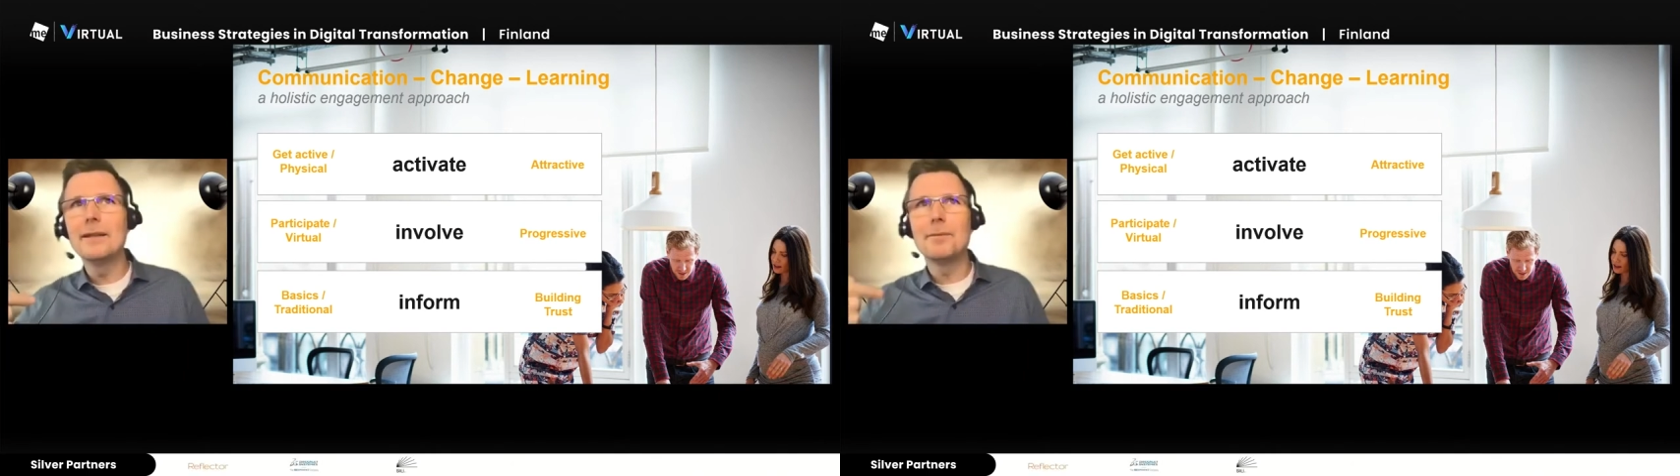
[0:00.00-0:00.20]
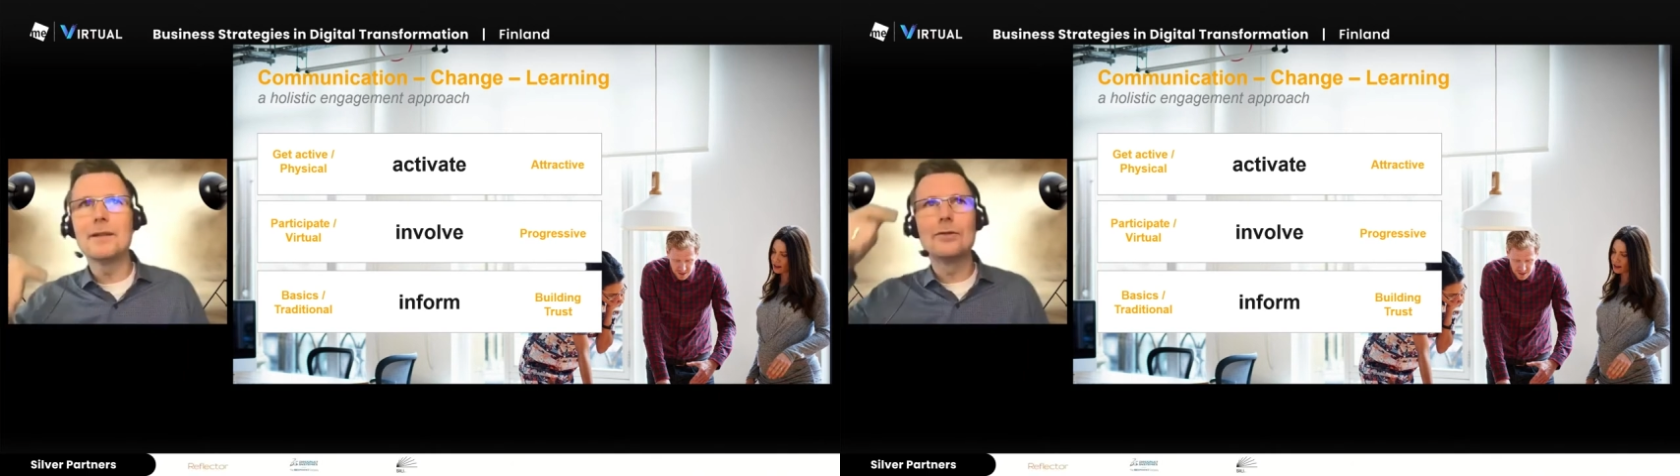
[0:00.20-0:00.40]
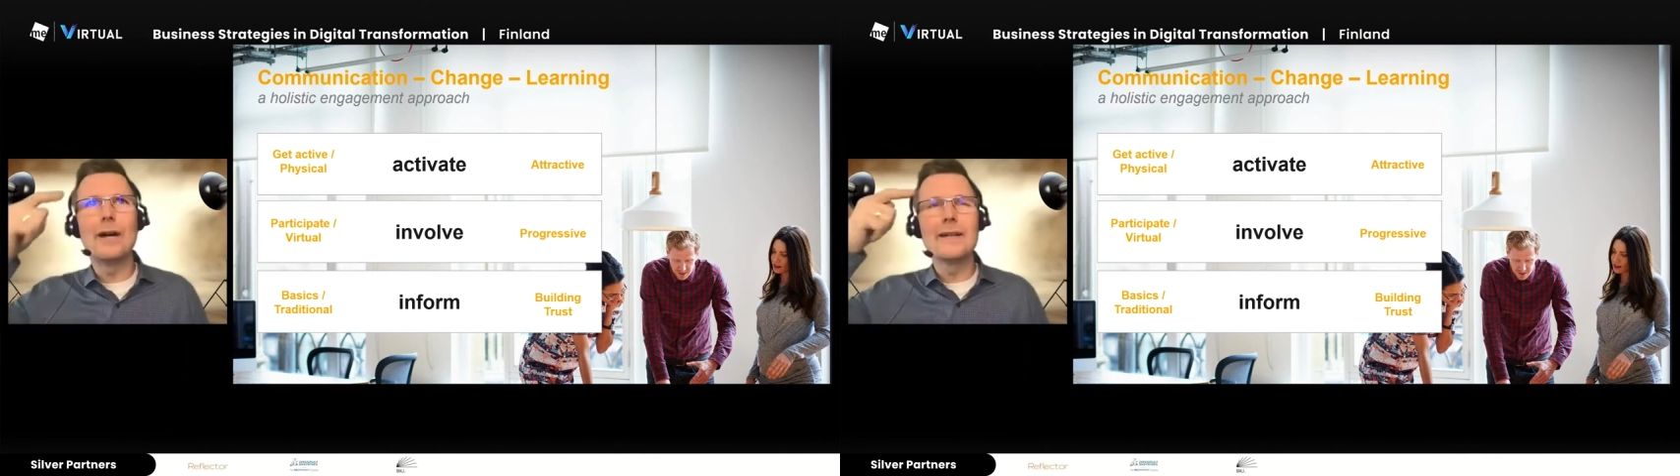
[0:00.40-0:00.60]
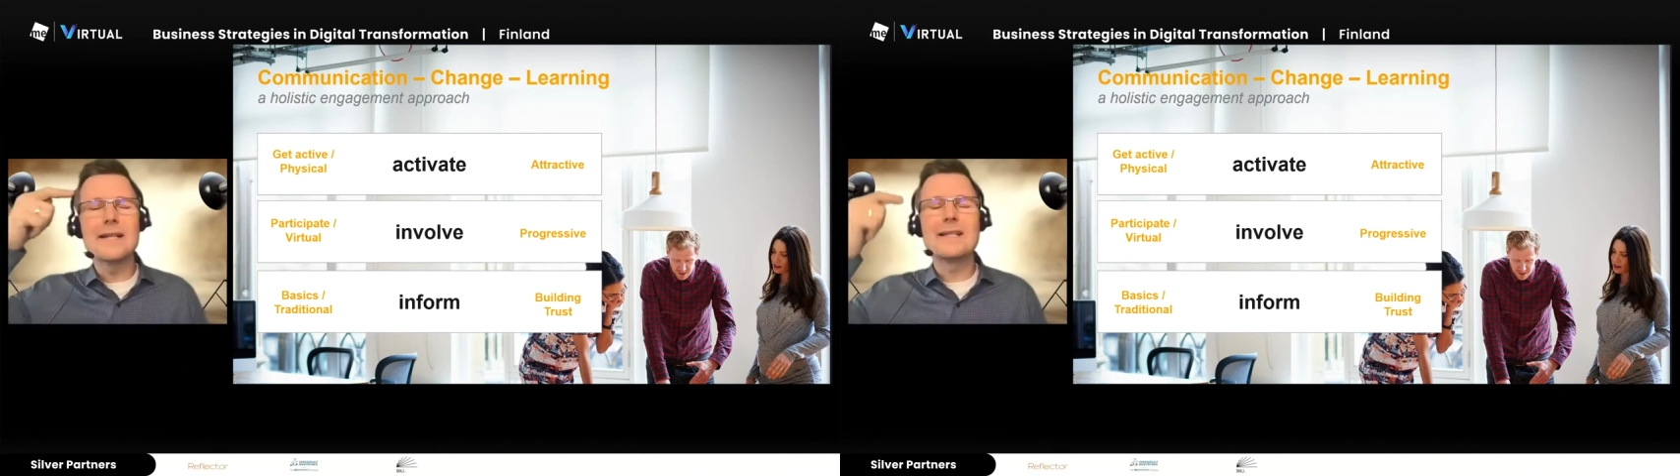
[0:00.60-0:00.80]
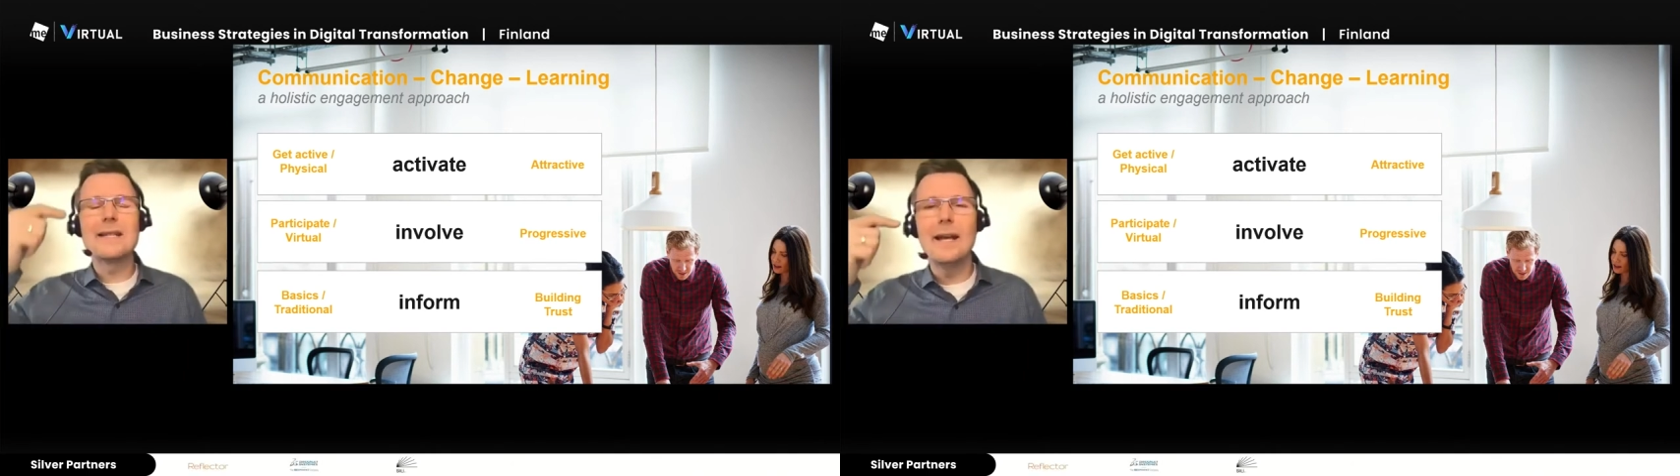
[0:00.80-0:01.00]
but to
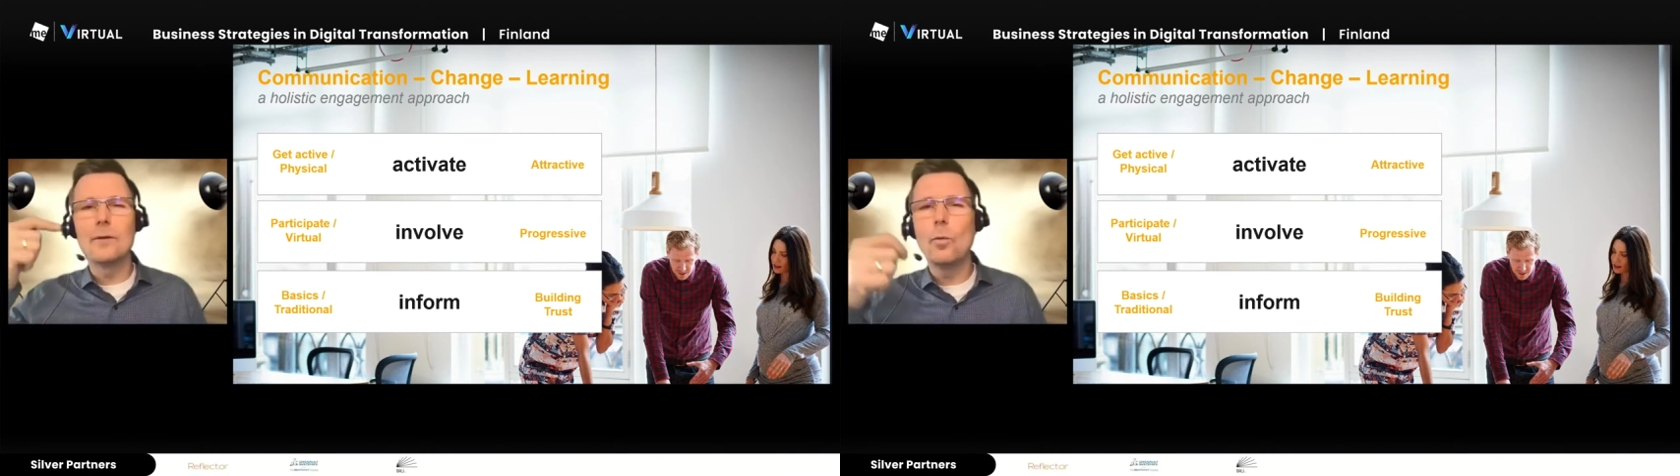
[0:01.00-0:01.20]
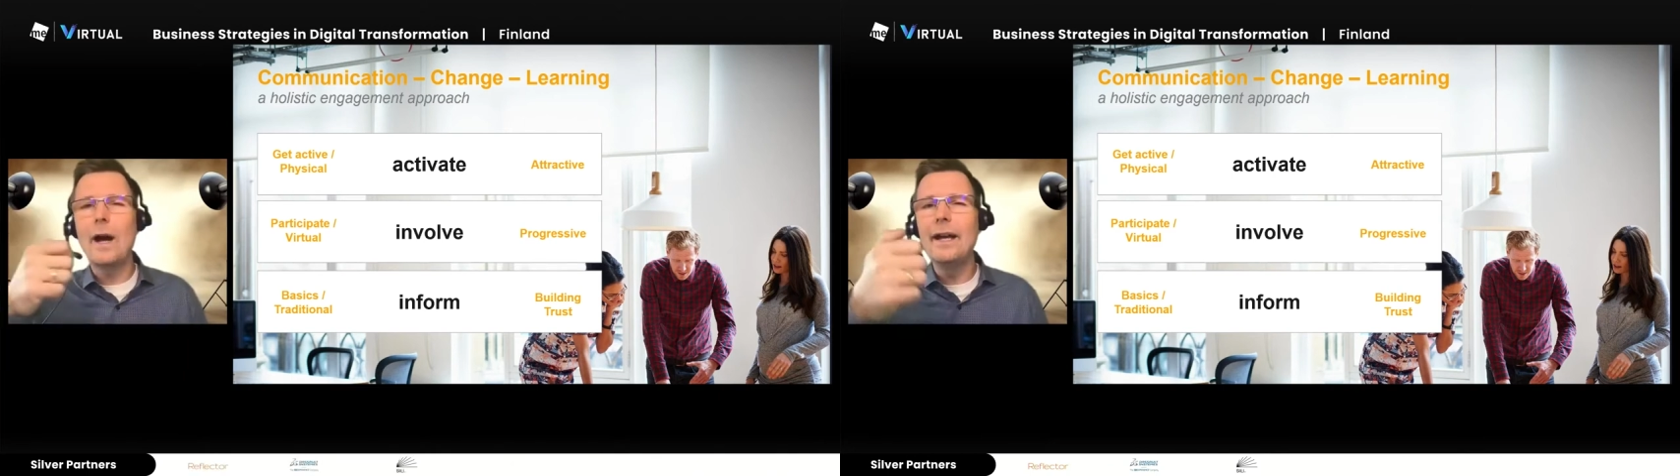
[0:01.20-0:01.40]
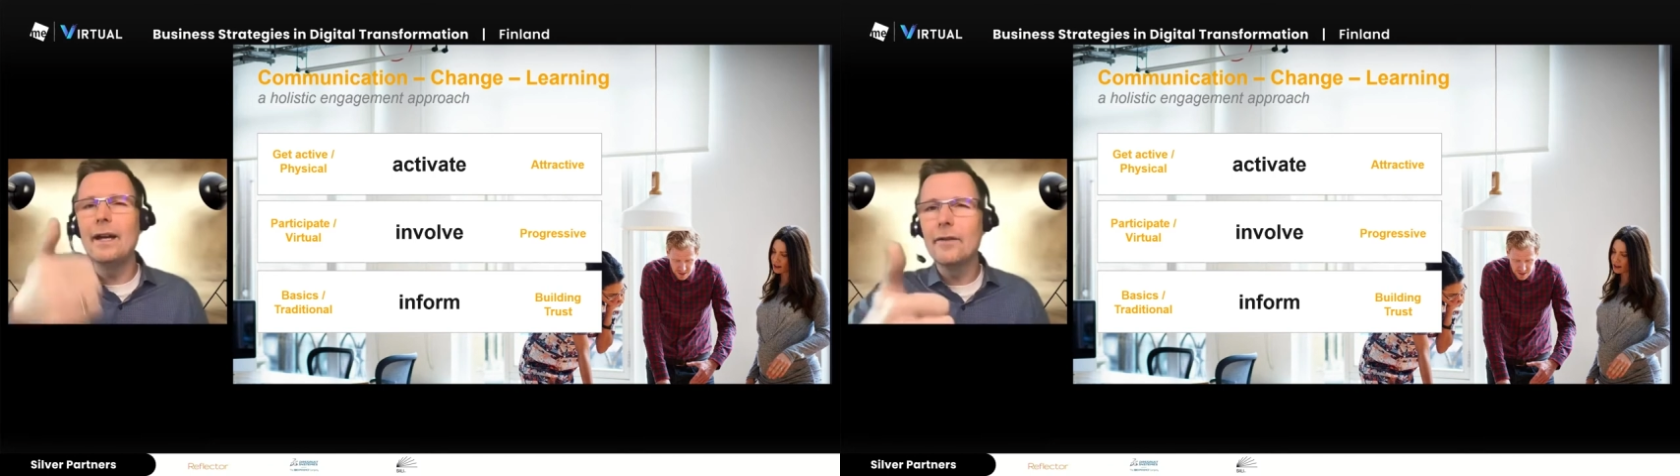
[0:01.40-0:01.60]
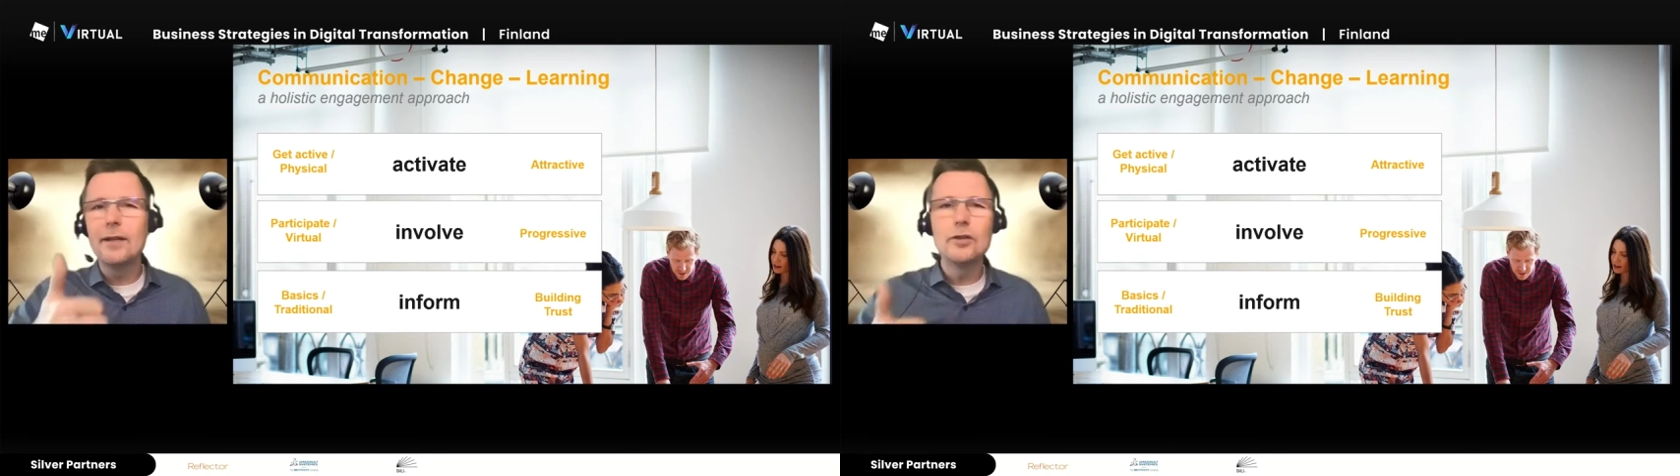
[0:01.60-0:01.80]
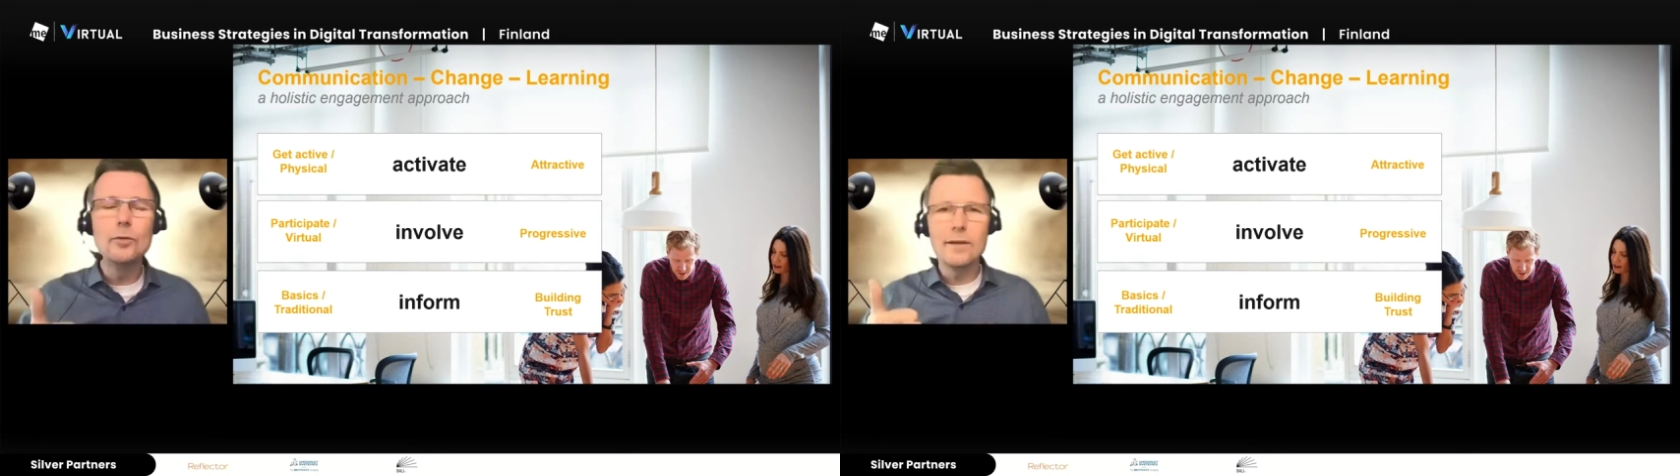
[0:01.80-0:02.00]
understand why are they
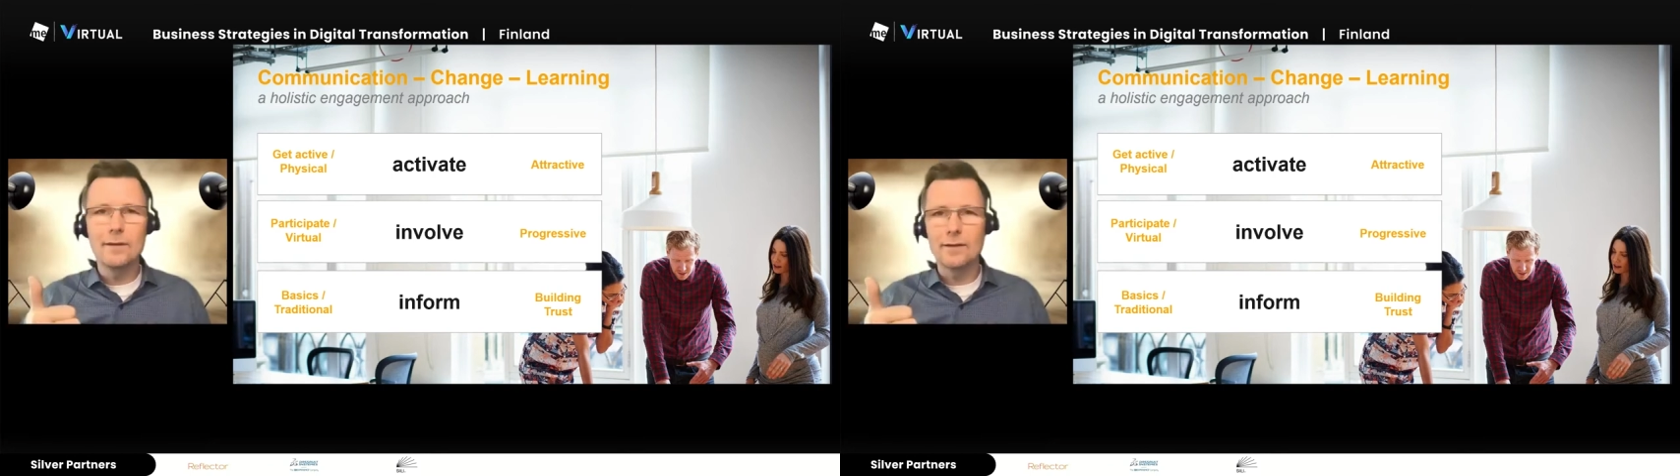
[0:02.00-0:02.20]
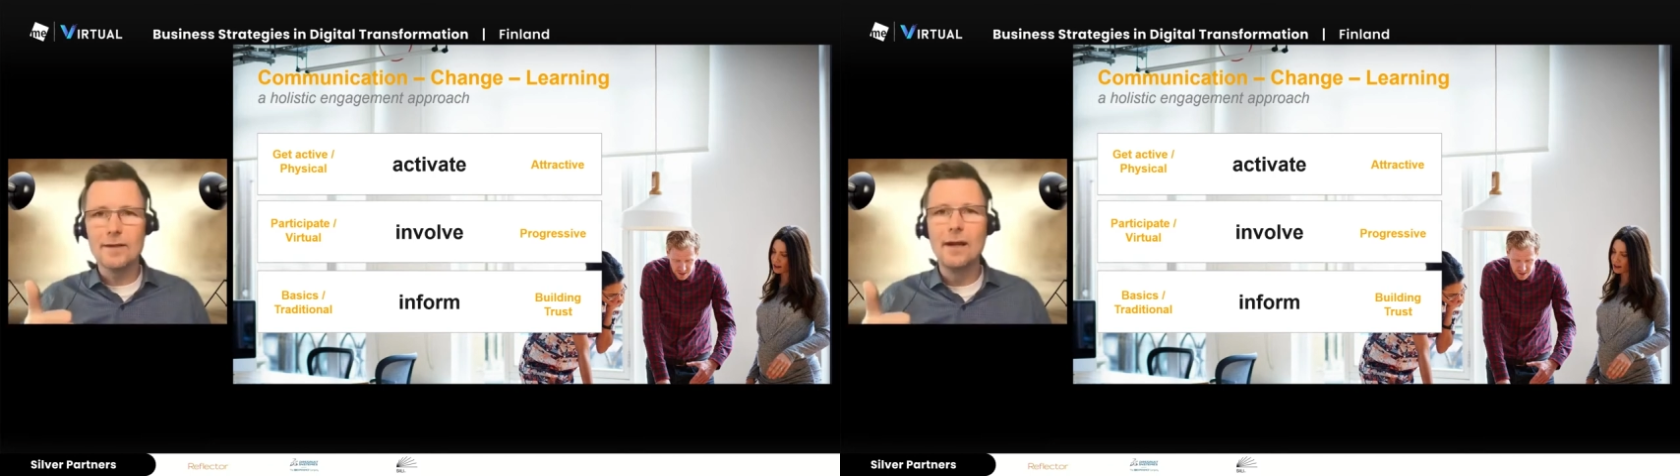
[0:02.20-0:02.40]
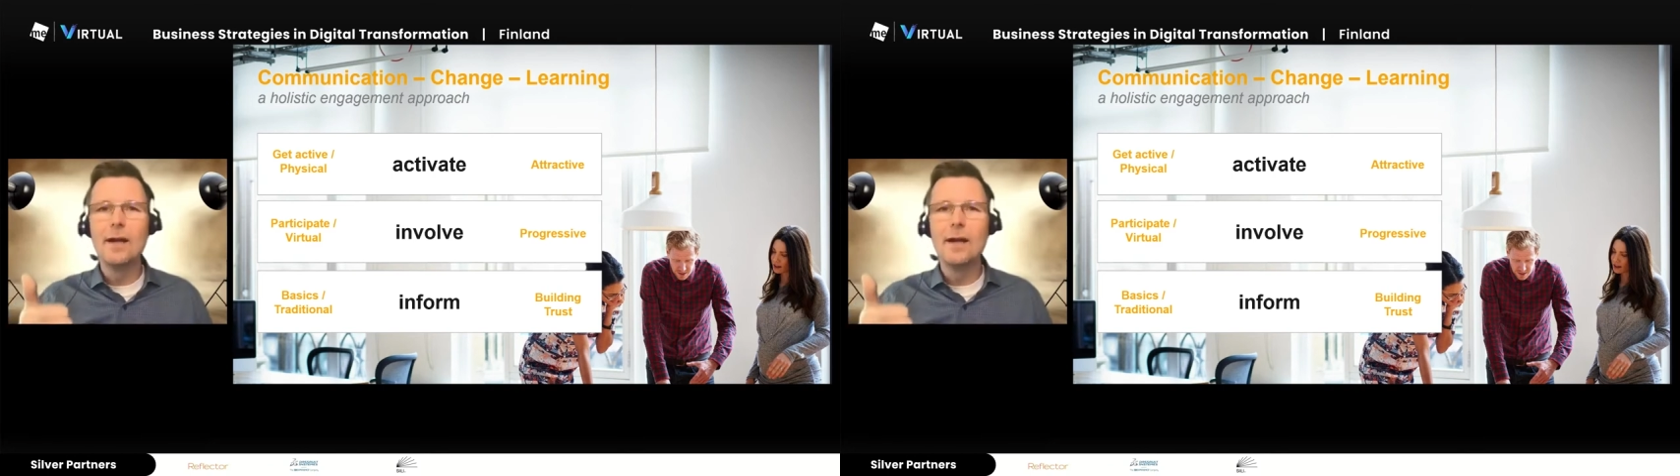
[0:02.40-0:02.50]
doing this?